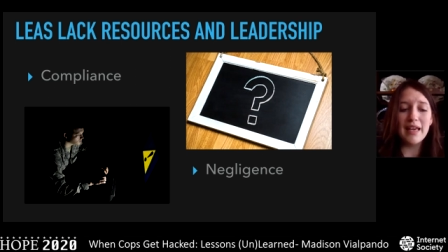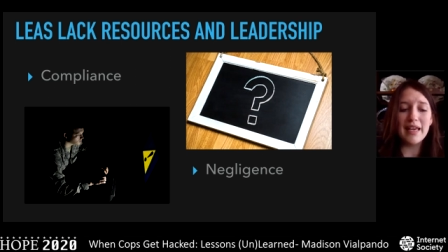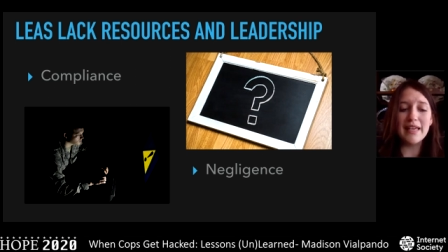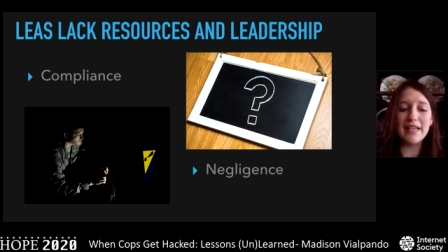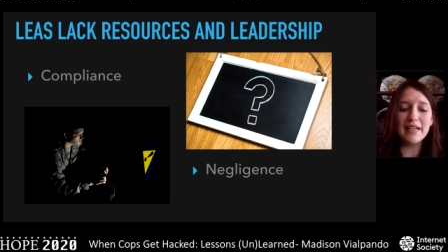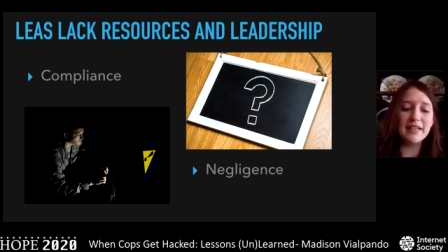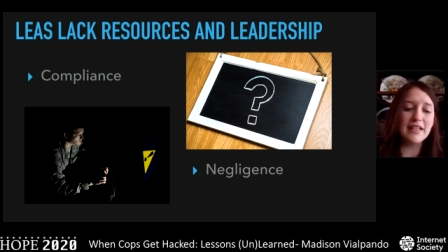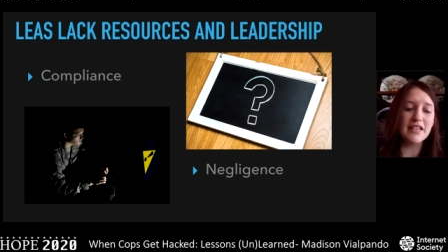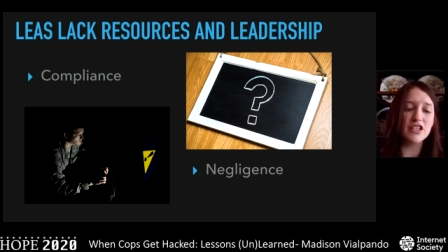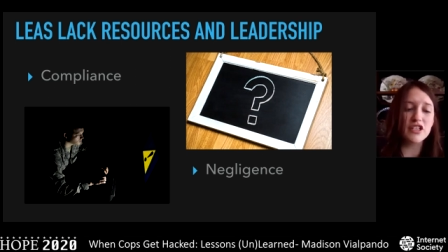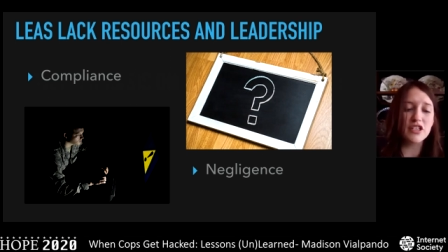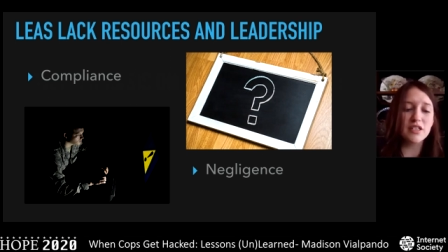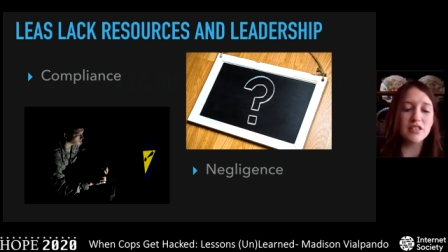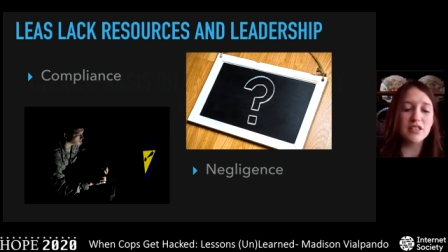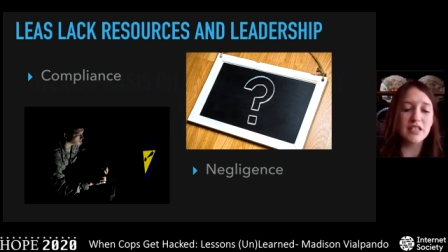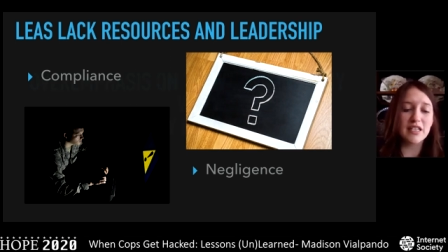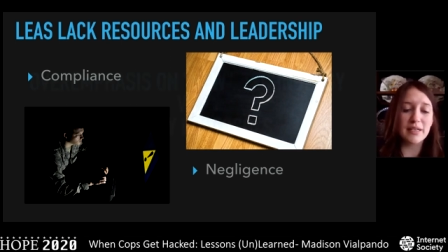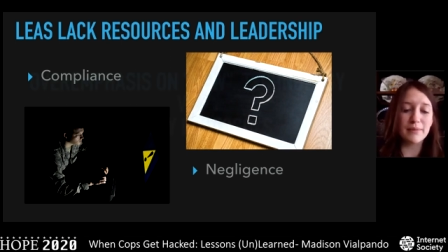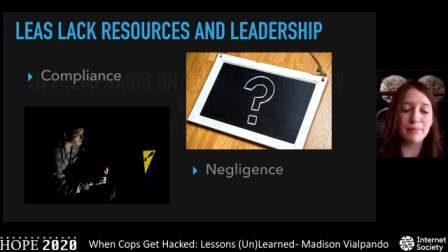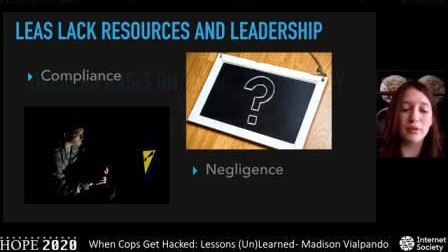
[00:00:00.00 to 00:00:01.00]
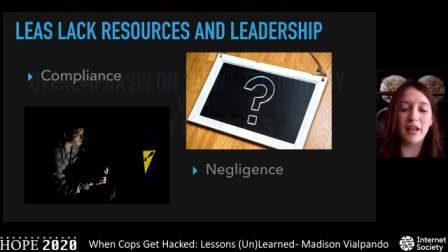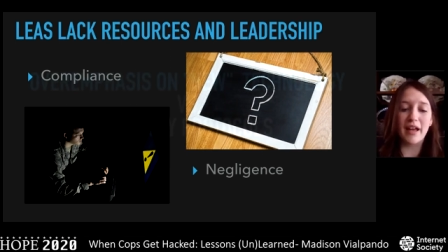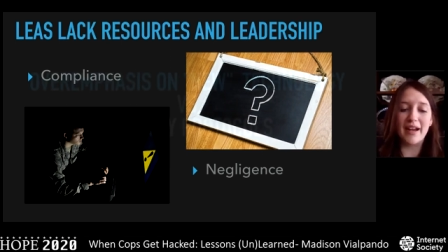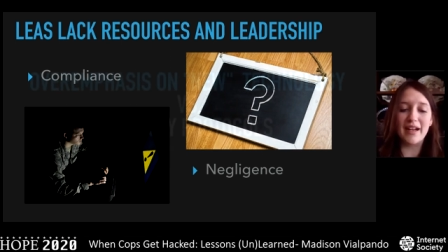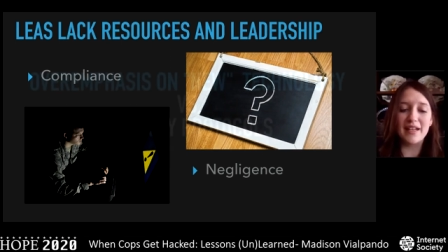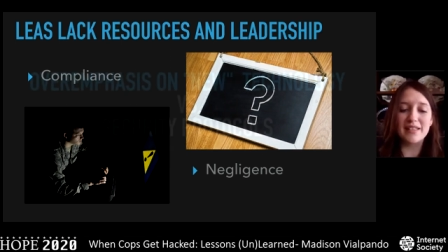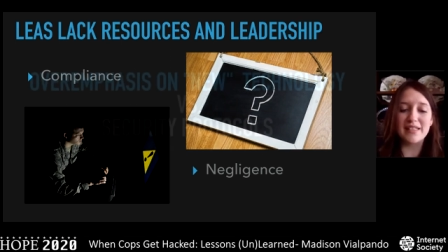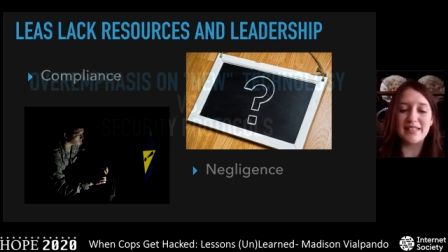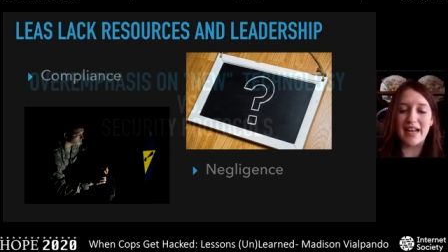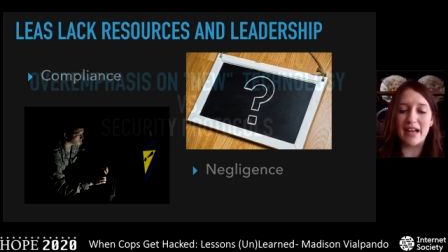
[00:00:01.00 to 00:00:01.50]
In addition to
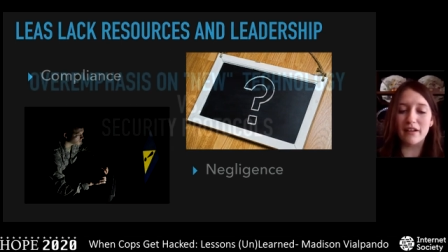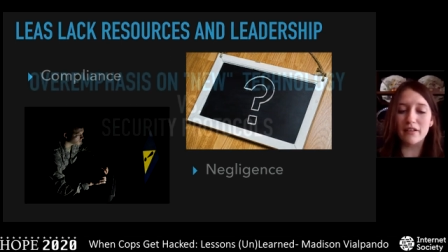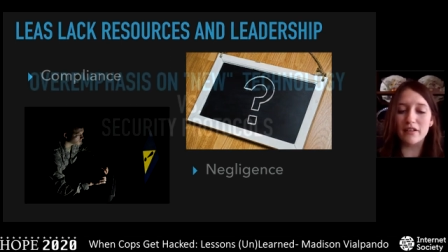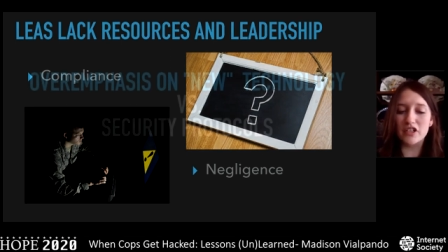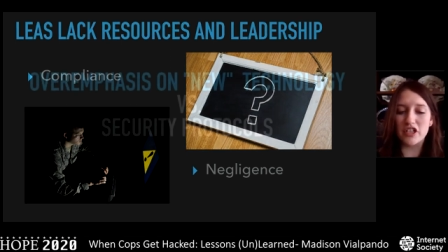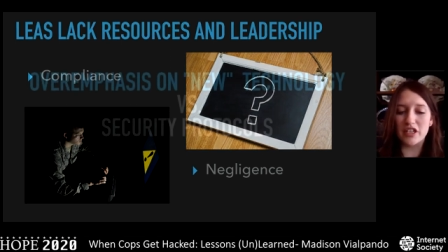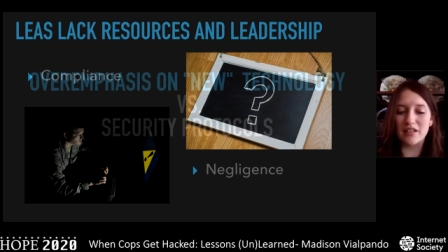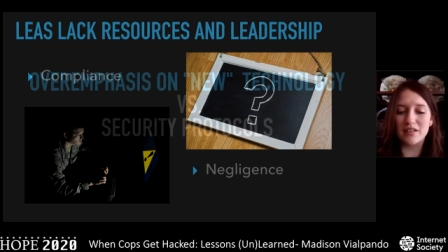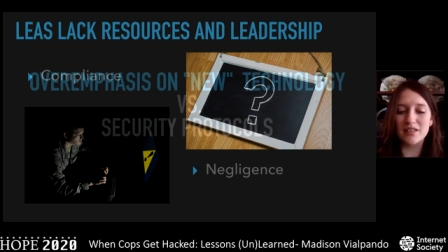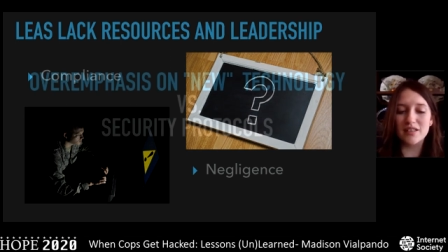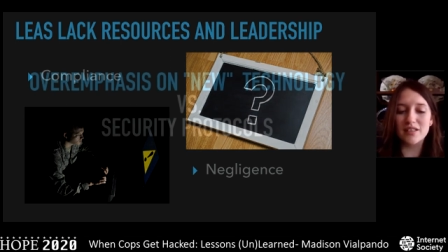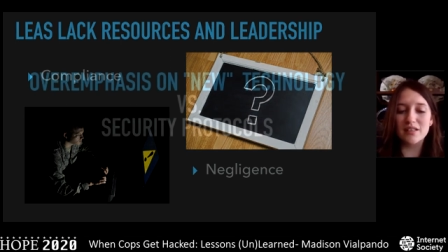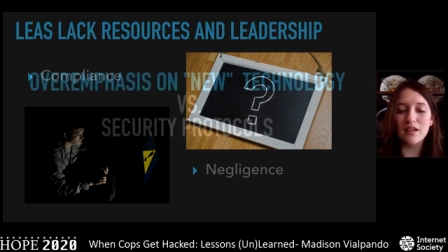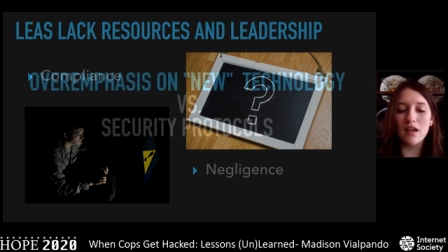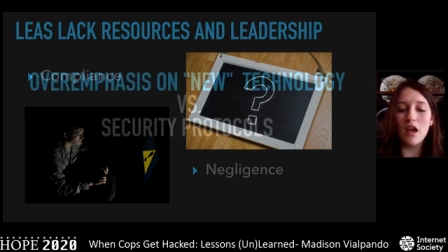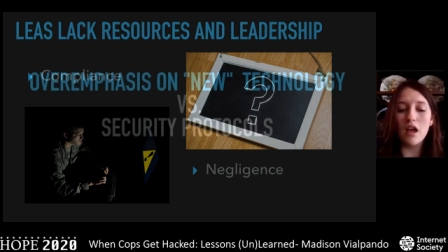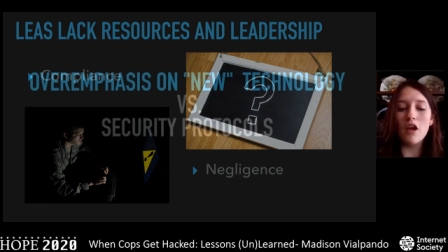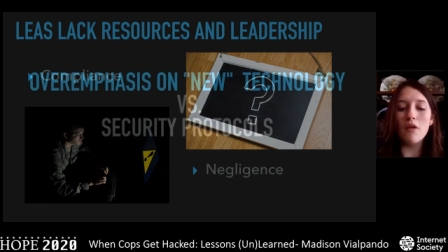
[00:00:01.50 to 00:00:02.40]
compliance negligence,